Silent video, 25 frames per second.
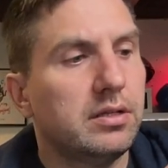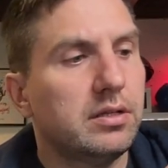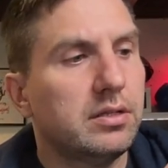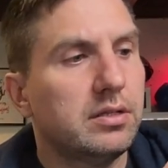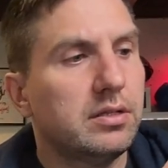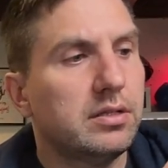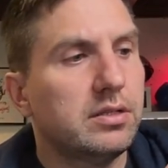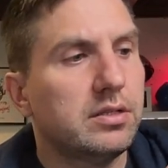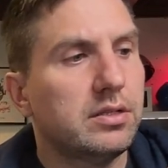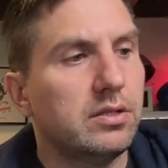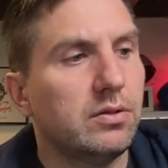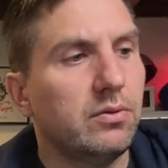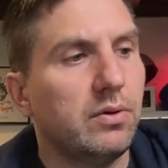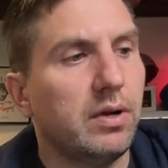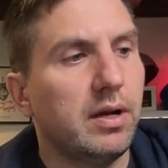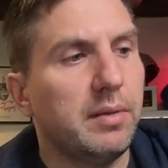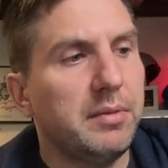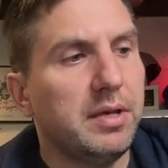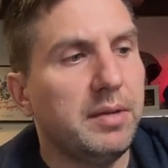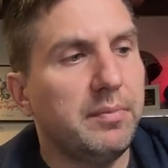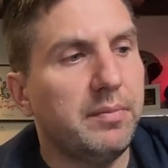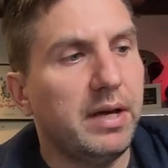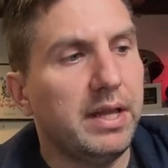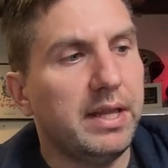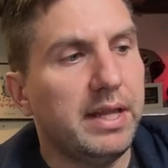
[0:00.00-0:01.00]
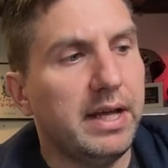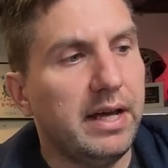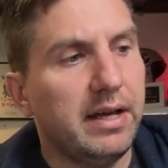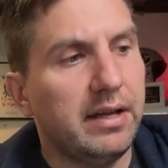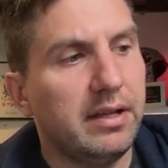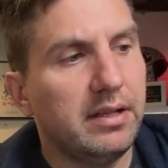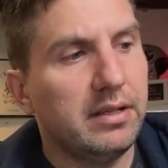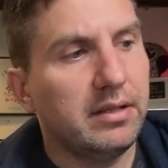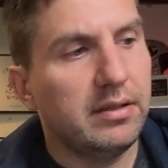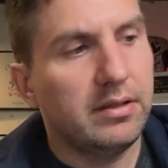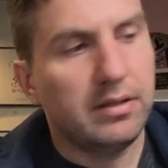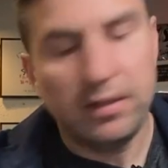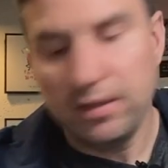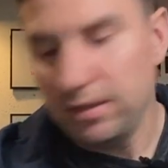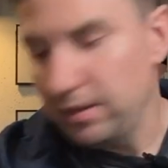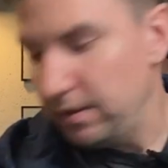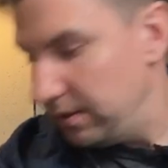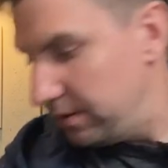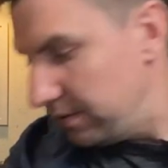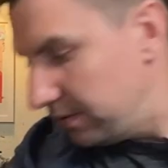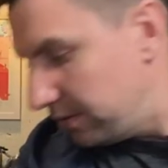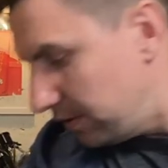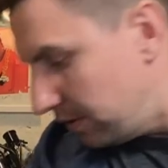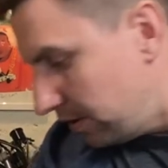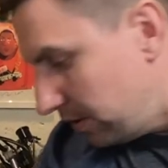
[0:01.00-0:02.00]
So what I mean by that
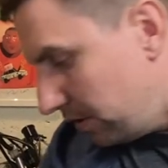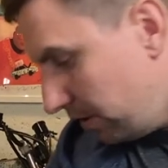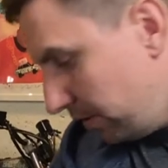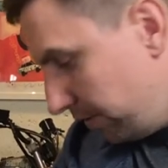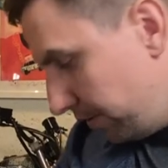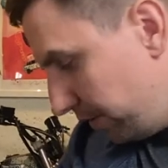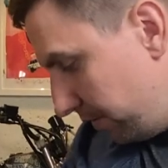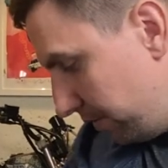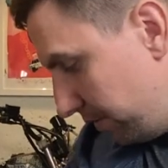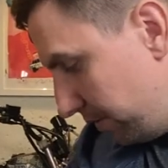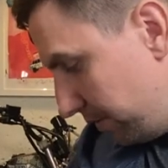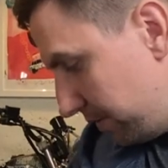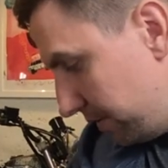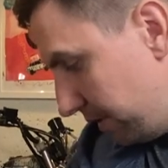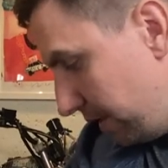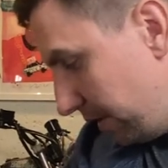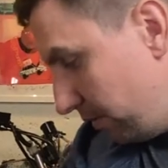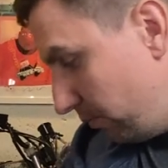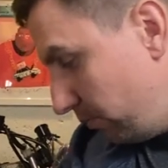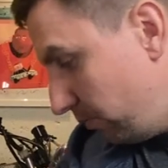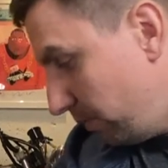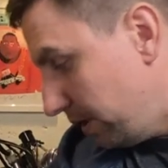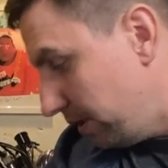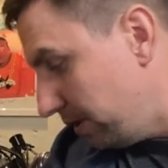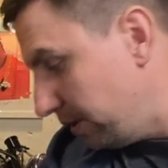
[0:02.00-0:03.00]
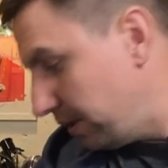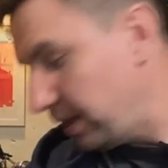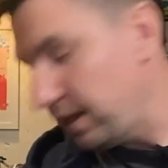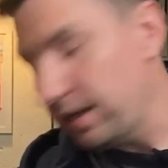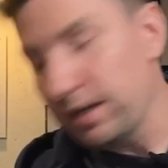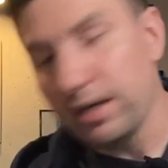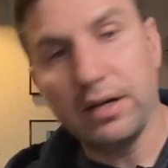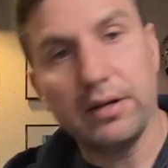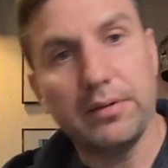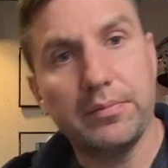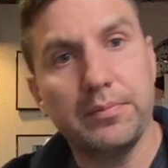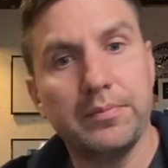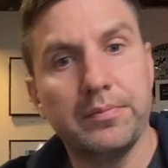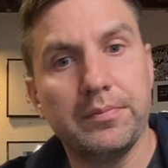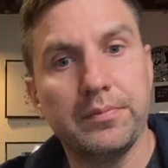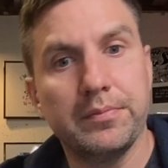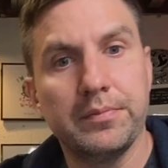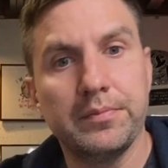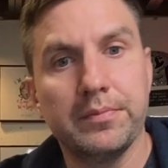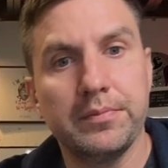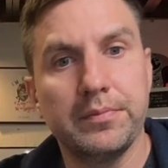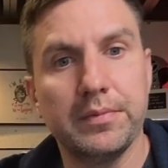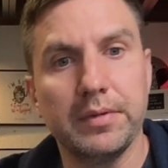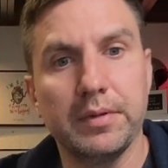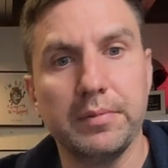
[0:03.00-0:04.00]
is, although there's not a wheel here,
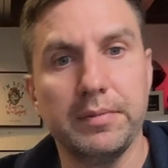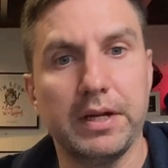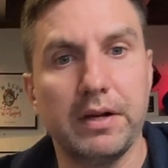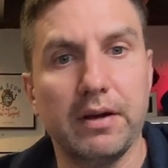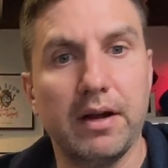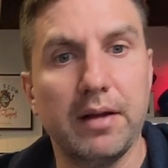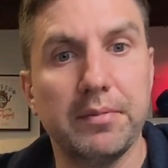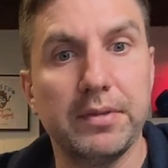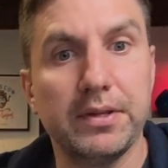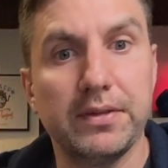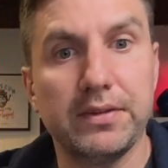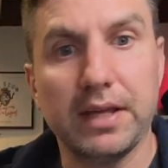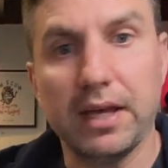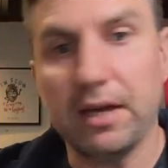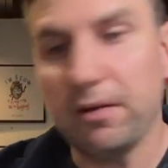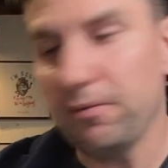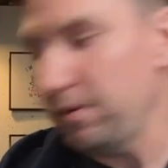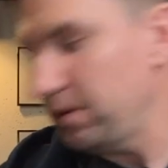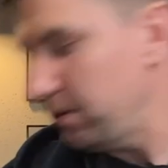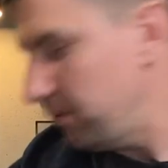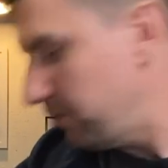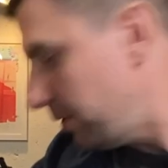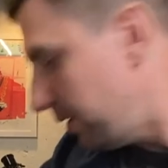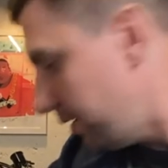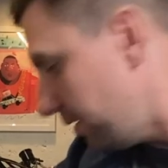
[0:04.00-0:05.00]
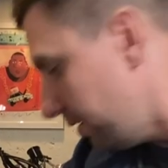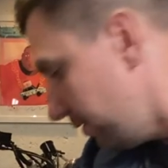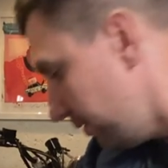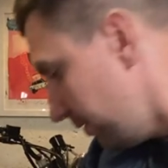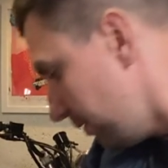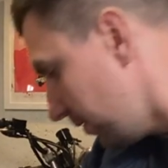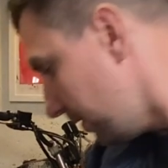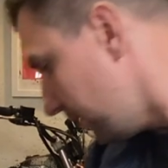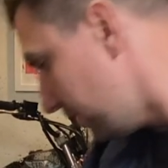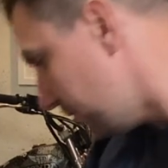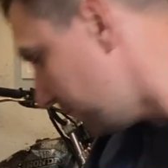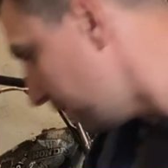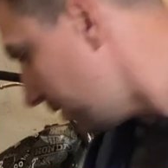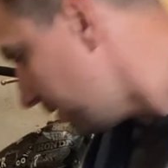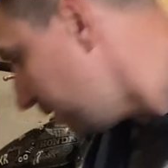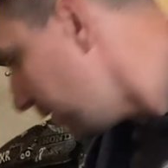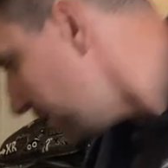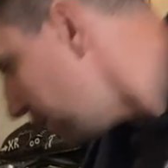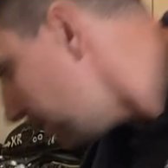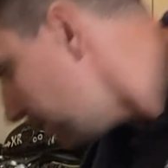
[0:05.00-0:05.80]
let me grab a skate with a wheel so you can see.